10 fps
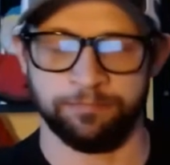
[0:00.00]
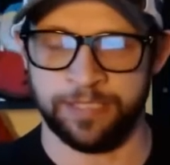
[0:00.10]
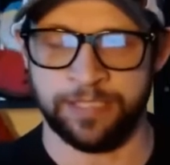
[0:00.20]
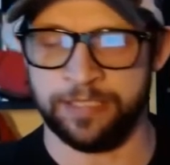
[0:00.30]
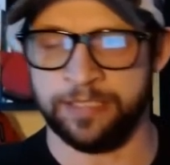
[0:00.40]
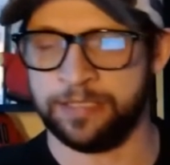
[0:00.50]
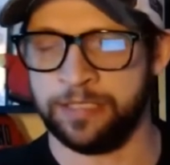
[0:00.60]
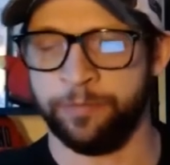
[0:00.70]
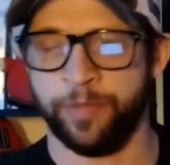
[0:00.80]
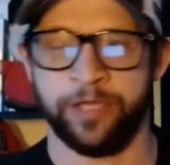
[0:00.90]

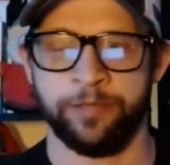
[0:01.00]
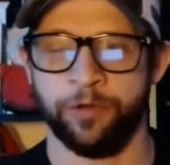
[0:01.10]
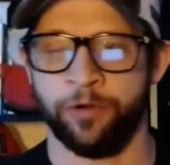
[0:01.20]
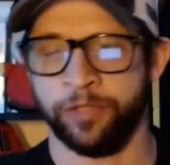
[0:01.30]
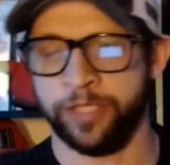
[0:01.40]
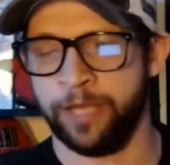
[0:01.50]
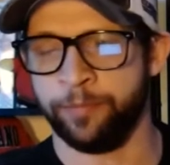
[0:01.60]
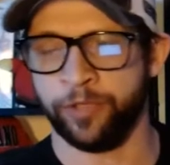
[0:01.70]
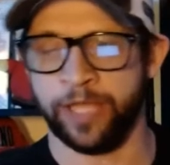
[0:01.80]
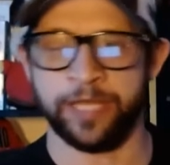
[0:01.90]
DC by early
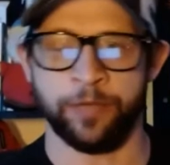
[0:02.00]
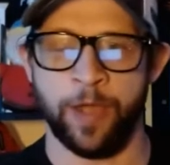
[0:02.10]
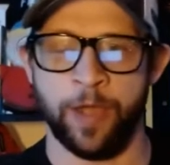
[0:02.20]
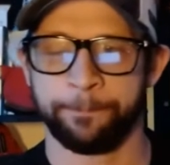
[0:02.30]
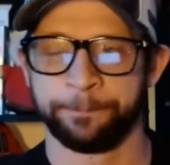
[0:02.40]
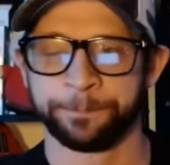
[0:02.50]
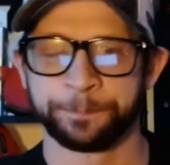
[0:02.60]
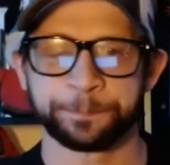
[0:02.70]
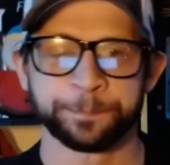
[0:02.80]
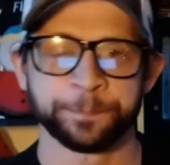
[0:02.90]
April. Anyway,
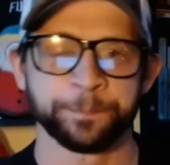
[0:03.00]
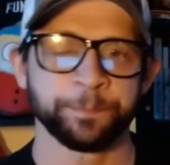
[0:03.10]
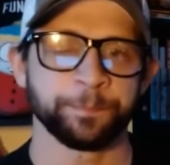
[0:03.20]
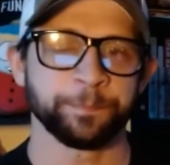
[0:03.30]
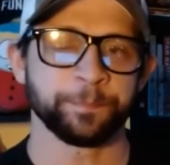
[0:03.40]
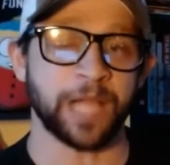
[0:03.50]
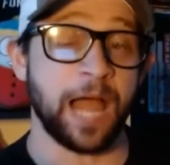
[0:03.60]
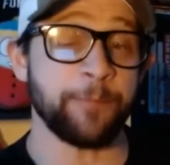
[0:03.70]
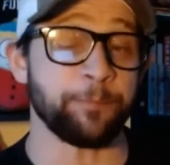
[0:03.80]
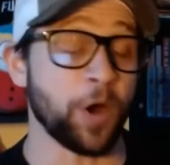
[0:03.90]
I